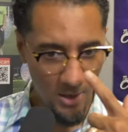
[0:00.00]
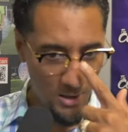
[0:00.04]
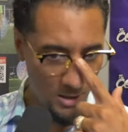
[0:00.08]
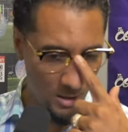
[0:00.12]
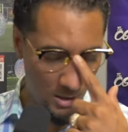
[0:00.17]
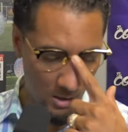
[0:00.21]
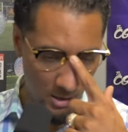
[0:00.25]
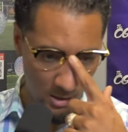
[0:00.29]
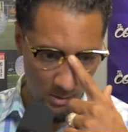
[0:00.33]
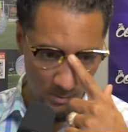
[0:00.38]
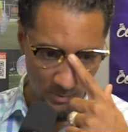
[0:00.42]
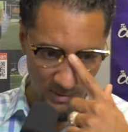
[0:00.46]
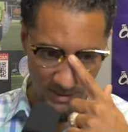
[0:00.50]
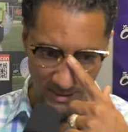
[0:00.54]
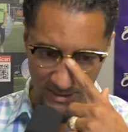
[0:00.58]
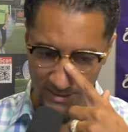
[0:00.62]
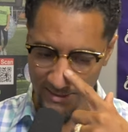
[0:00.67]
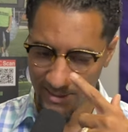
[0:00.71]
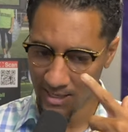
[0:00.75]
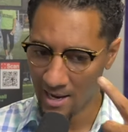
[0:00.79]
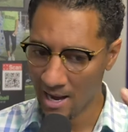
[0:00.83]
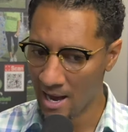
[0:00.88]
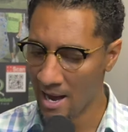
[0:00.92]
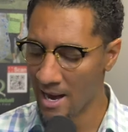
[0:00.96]
Um,
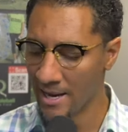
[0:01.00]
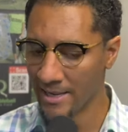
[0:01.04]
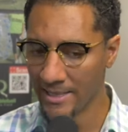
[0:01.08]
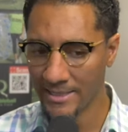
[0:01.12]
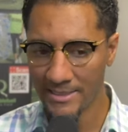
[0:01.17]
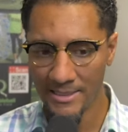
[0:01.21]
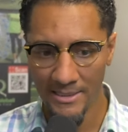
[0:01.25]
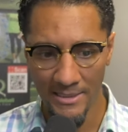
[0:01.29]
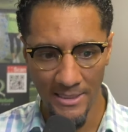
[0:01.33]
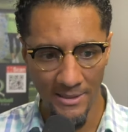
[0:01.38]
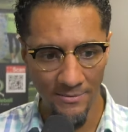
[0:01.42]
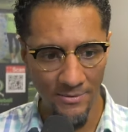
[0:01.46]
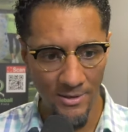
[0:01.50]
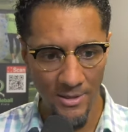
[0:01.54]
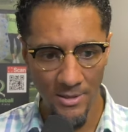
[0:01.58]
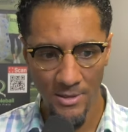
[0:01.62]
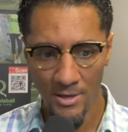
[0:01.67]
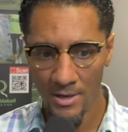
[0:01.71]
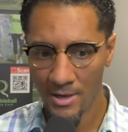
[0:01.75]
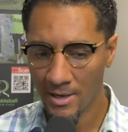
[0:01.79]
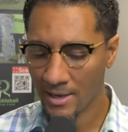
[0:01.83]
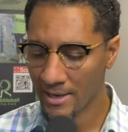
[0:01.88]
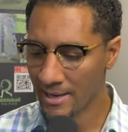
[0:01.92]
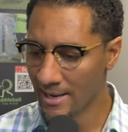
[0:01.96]
it's an honest
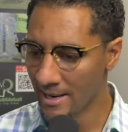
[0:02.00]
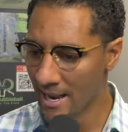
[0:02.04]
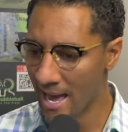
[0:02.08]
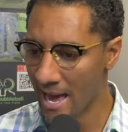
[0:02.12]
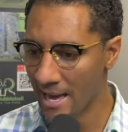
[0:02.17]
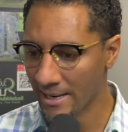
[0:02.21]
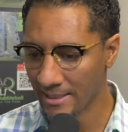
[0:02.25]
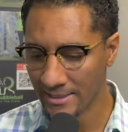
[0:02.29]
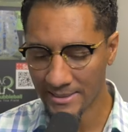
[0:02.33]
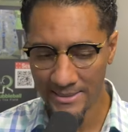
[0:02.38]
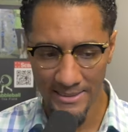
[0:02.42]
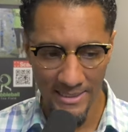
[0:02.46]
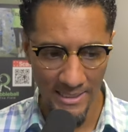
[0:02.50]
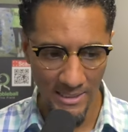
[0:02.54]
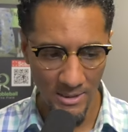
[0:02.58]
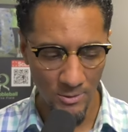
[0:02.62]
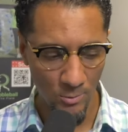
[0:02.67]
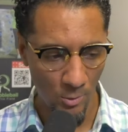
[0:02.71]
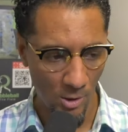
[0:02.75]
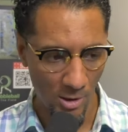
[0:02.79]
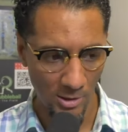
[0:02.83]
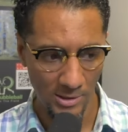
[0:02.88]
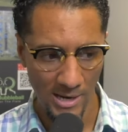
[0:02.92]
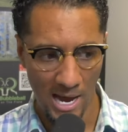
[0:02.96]
living, nine to
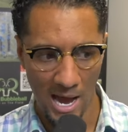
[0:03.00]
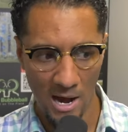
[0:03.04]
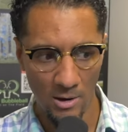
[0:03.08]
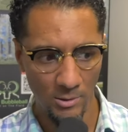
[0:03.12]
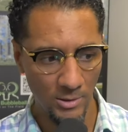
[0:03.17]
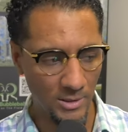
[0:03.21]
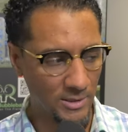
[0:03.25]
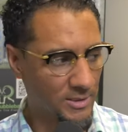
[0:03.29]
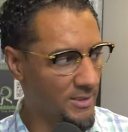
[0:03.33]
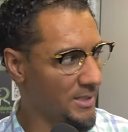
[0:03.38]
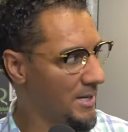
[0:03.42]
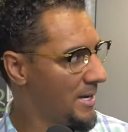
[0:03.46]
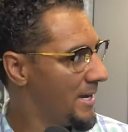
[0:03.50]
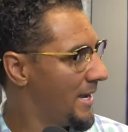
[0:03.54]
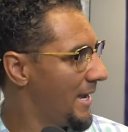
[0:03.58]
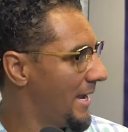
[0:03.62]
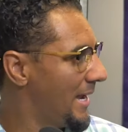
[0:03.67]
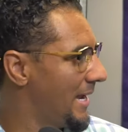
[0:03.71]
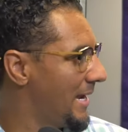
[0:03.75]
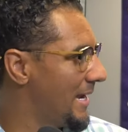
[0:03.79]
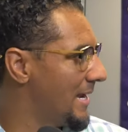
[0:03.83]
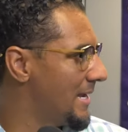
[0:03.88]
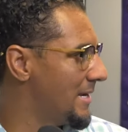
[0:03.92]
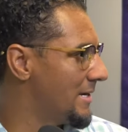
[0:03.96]
six work hours,
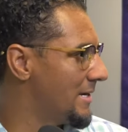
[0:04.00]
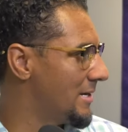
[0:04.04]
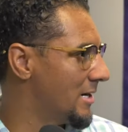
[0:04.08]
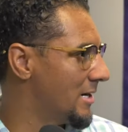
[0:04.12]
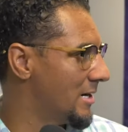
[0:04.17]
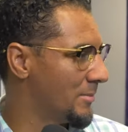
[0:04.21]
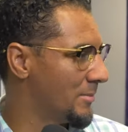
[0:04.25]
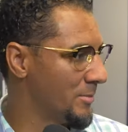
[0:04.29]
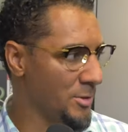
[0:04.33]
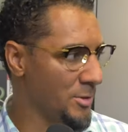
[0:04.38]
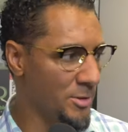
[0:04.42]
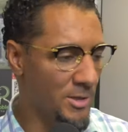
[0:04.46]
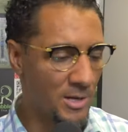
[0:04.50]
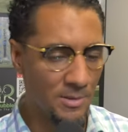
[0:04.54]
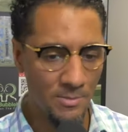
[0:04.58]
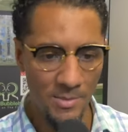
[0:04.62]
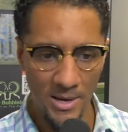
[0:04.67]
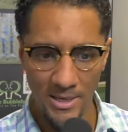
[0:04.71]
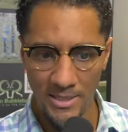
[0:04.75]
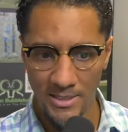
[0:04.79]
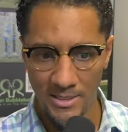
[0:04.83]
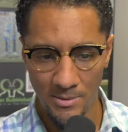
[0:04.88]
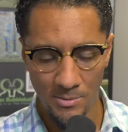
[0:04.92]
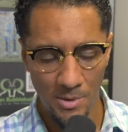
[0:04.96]
and um, you can
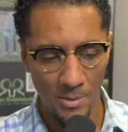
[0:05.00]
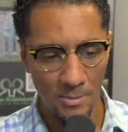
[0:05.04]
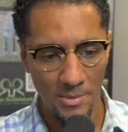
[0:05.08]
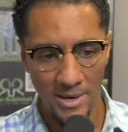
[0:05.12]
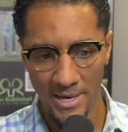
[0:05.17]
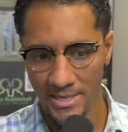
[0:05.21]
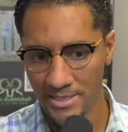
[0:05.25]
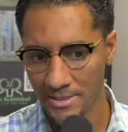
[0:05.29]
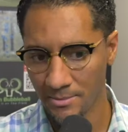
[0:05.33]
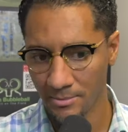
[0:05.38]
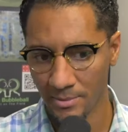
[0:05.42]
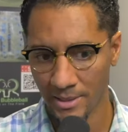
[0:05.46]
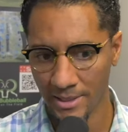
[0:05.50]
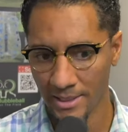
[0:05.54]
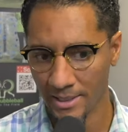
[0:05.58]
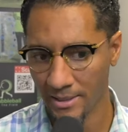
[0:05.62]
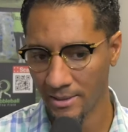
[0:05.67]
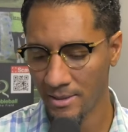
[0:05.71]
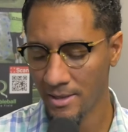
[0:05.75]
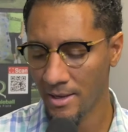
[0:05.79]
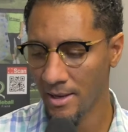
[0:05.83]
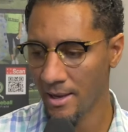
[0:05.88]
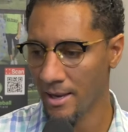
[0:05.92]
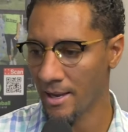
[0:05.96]
make some amazing money
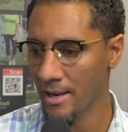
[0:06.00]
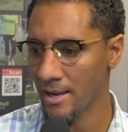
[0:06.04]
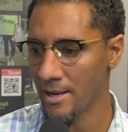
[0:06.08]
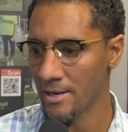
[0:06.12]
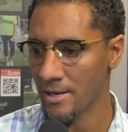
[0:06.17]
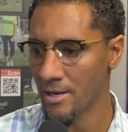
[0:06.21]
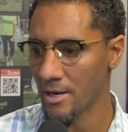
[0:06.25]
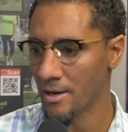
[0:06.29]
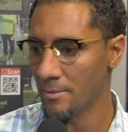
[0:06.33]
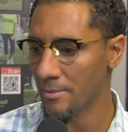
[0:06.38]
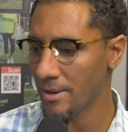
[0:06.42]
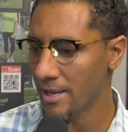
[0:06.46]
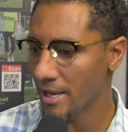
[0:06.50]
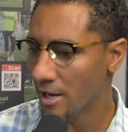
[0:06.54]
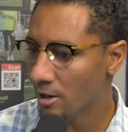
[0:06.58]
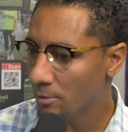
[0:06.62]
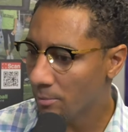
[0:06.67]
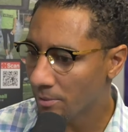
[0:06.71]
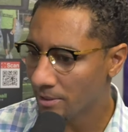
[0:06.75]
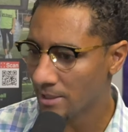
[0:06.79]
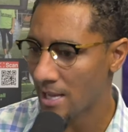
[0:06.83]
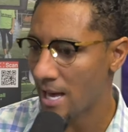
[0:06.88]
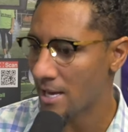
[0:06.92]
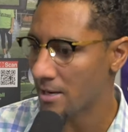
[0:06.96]
and um,
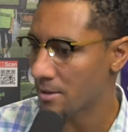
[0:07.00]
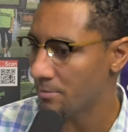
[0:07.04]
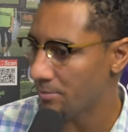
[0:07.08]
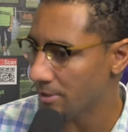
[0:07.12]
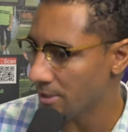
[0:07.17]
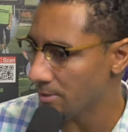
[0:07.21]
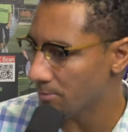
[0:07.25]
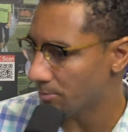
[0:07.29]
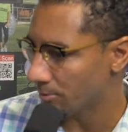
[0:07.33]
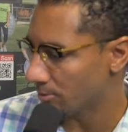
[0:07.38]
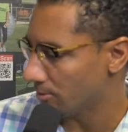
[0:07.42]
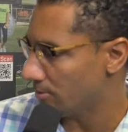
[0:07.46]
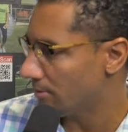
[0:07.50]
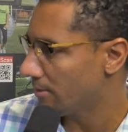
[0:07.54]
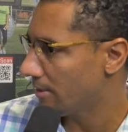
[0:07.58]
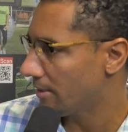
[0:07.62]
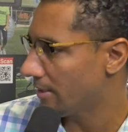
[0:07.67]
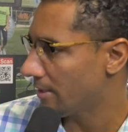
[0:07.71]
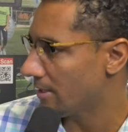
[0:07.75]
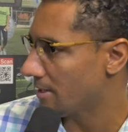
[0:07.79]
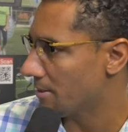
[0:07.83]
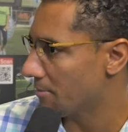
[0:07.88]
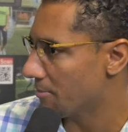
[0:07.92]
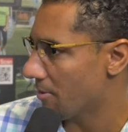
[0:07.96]
help a lot of people
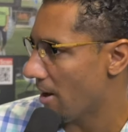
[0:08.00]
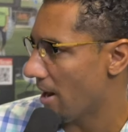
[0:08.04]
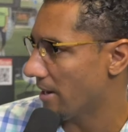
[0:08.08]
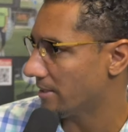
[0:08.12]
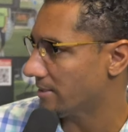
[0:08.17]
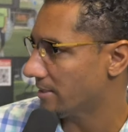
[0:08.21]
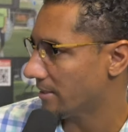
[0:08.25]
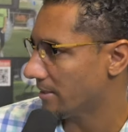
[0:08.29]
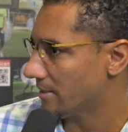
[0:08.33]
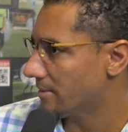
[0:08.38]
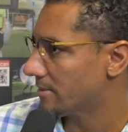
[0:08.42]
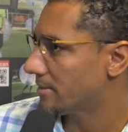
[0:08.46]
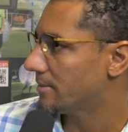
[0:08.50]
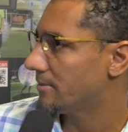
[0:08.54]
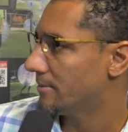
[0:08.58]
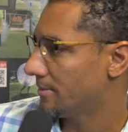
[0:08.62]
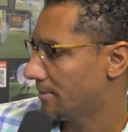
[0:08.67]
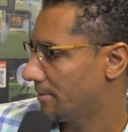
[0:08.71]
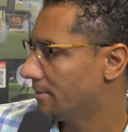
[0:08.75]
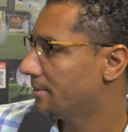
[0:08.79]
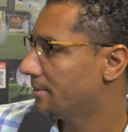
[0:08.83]
in the process. Right,